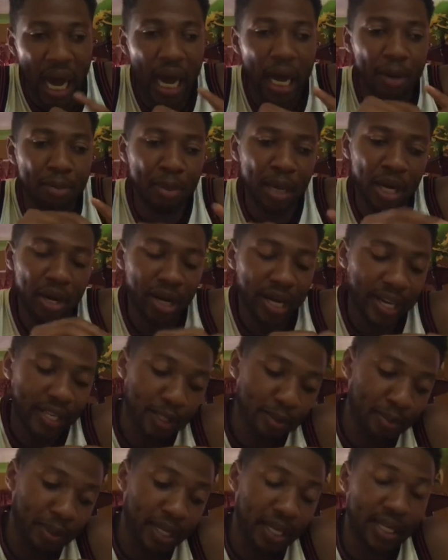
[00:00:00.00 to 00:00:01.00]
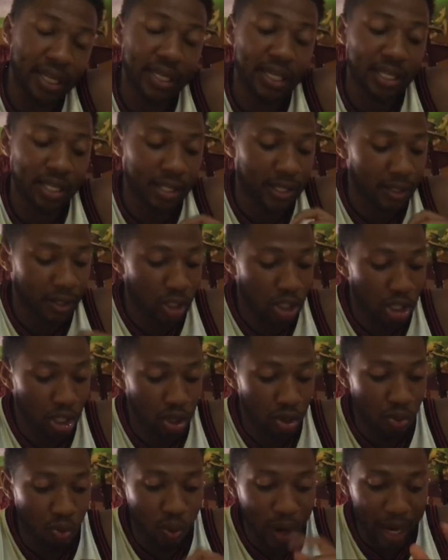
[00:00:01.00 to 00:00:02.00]
And me go explain this to
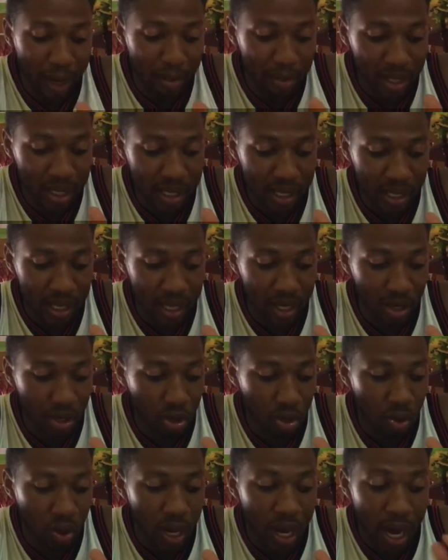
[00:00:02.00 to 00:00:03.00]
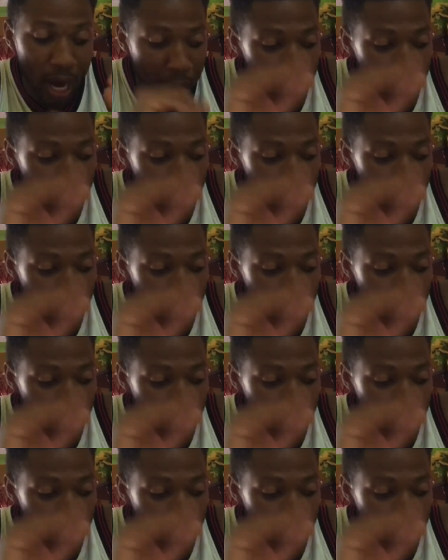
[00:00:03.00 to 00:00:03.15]
you why me say that now.